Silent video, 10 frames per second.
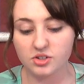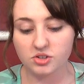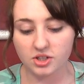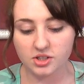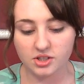
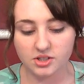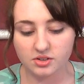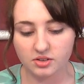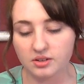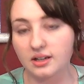instructions
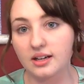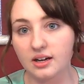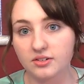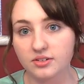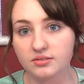on
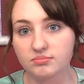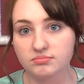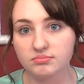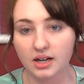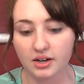how
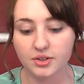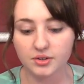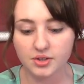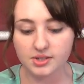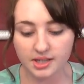you
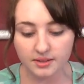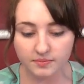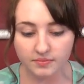use it.